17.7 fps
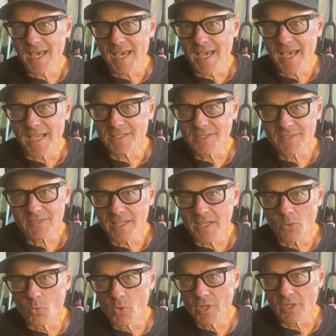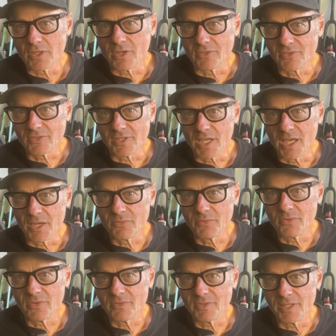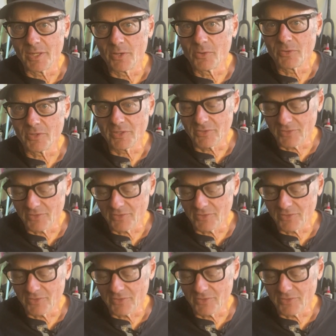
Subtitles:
I just like working on stuff, you know, it's